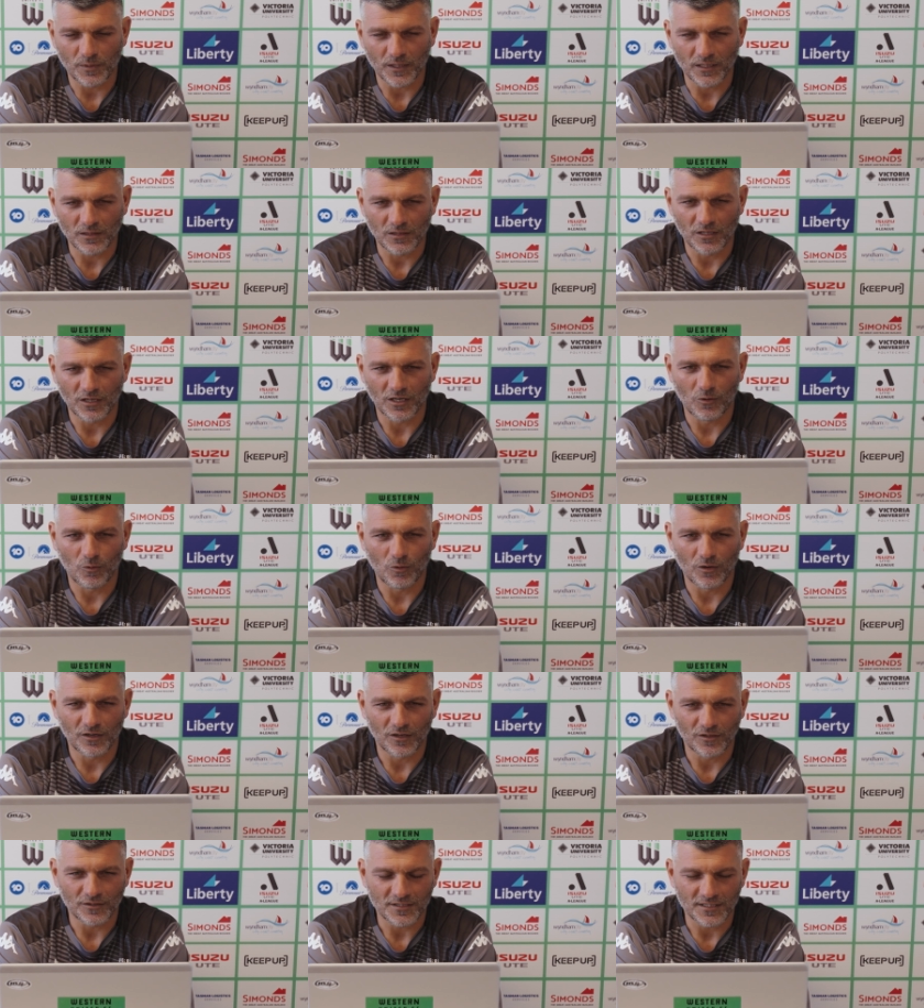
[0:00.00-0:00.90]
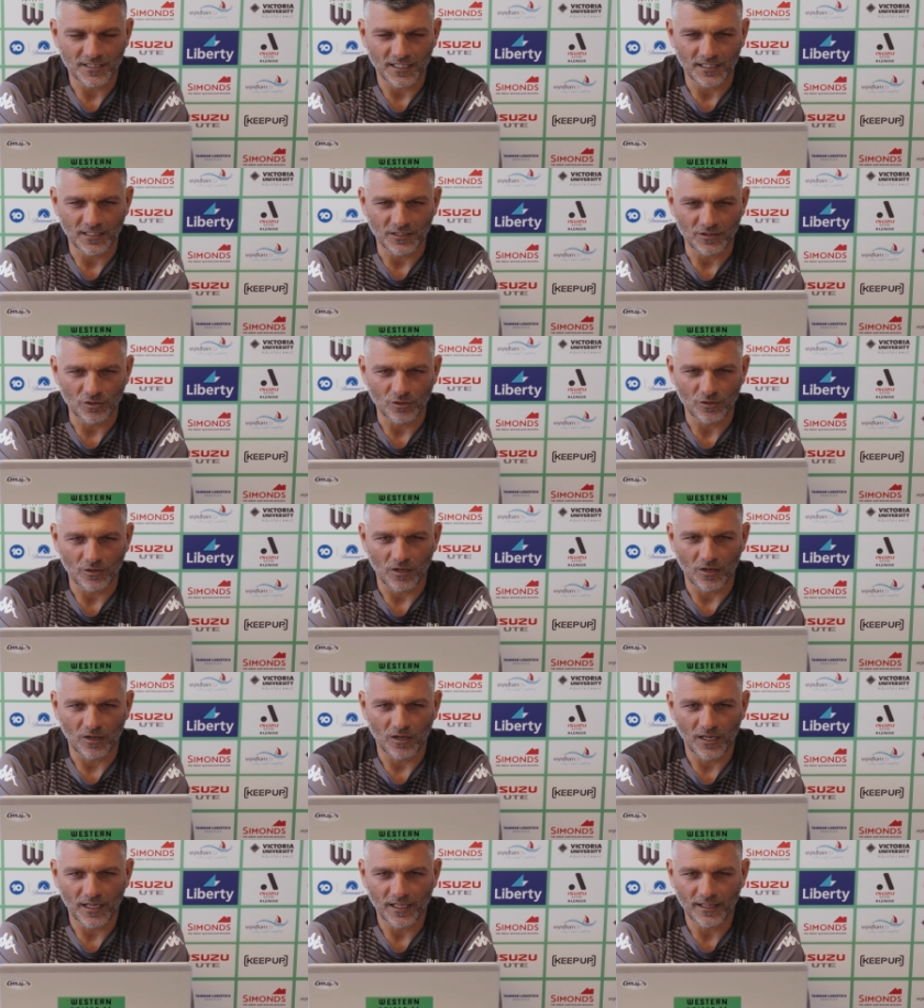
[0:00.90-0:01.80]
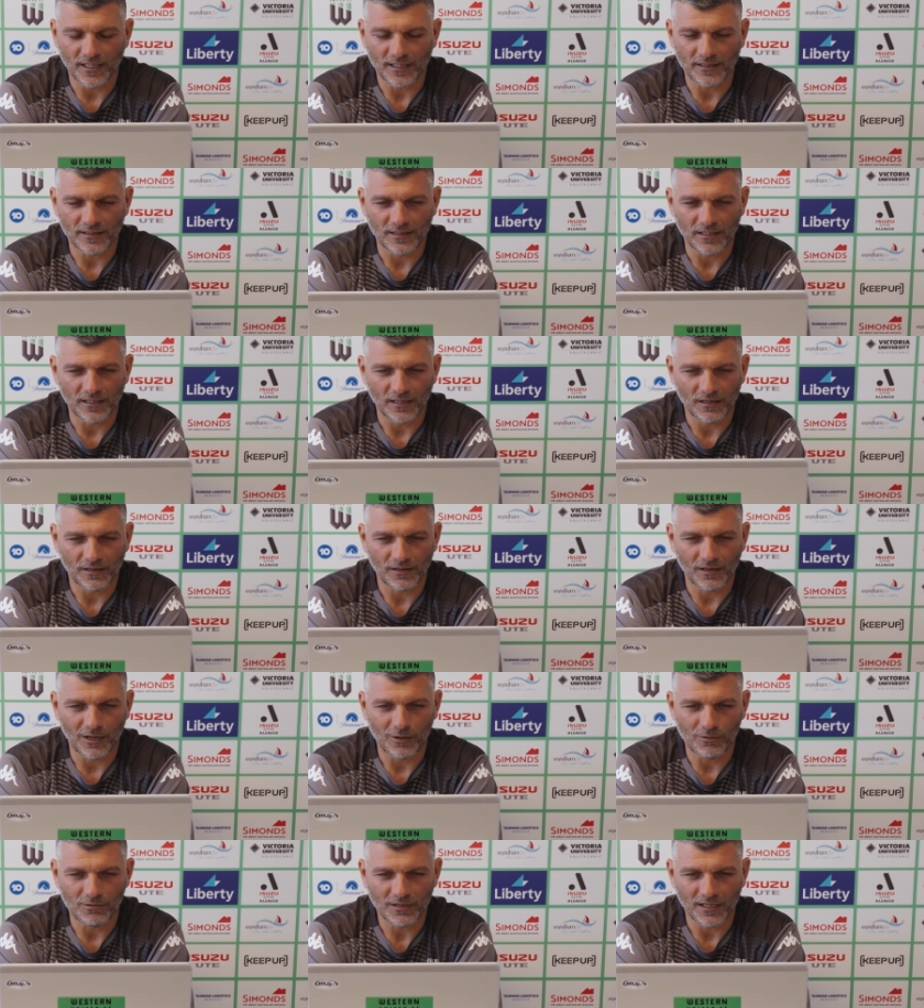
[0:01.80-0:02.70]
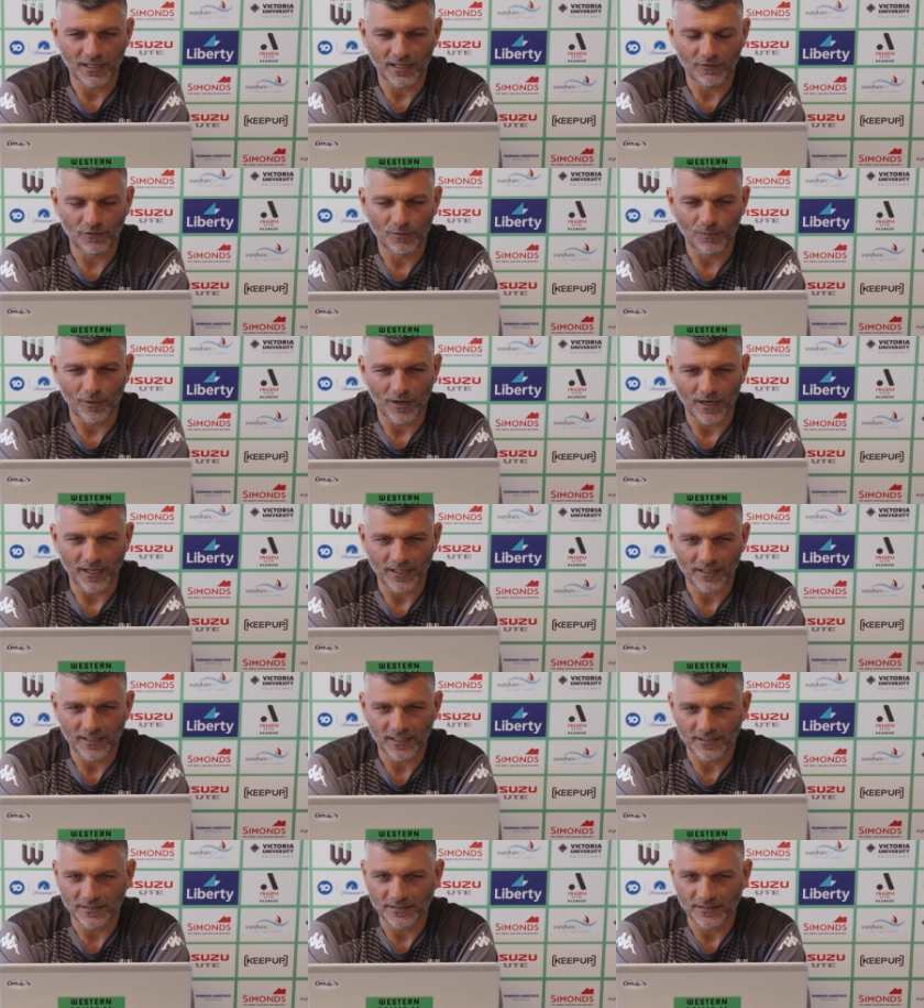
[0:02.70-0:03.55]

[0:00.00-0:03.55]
but, you know, why not set a new high that, you know, no one can ever break?